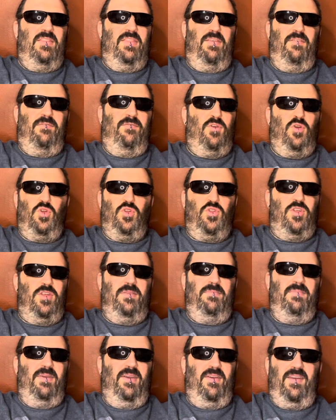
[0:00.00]

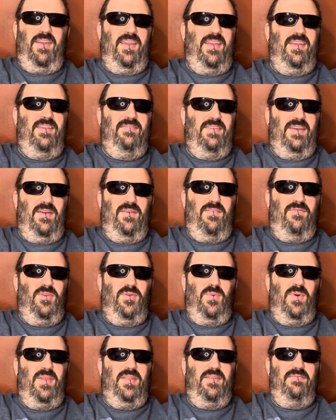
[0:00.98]
Virgin Mary, however
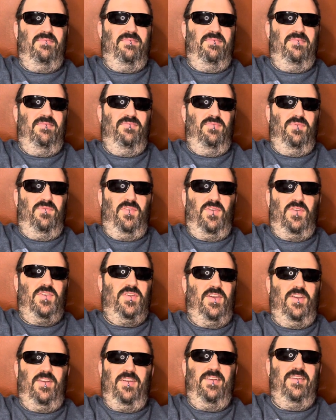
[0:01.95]
you want to refer to
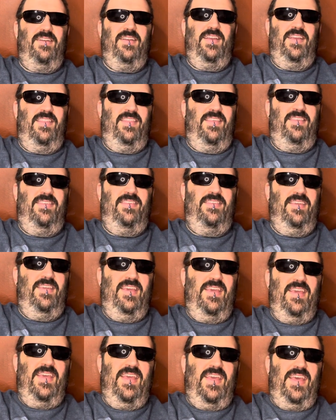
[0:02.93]
her in this,
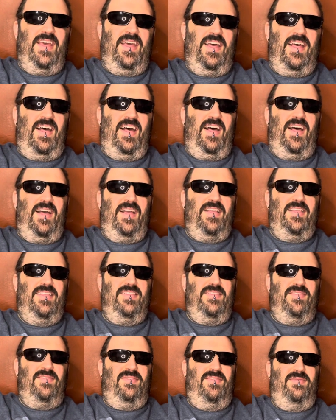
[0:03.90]

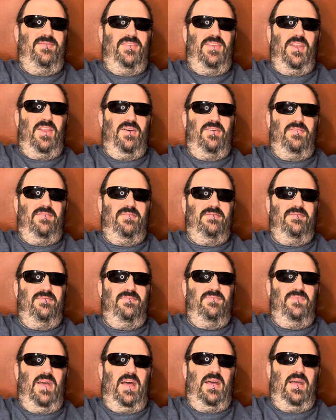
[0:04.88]
you know,
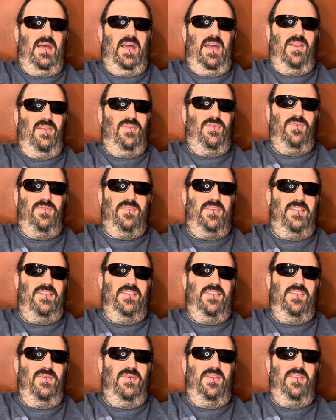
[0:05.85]
how does your son
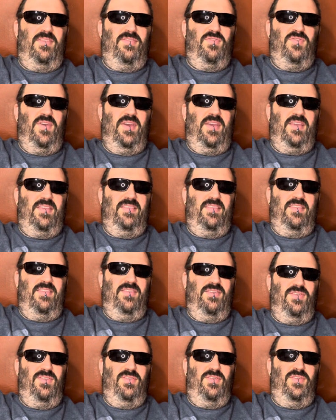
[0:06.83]
do his tricks?
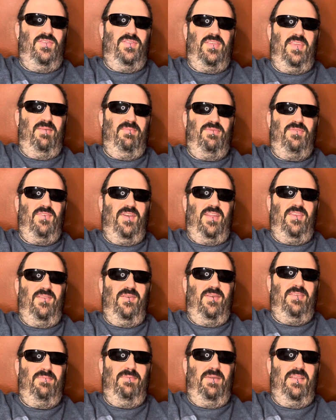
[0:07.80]
And she just keeps trying to
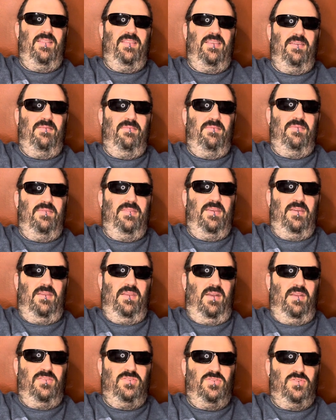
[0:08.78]
explain to him, they're not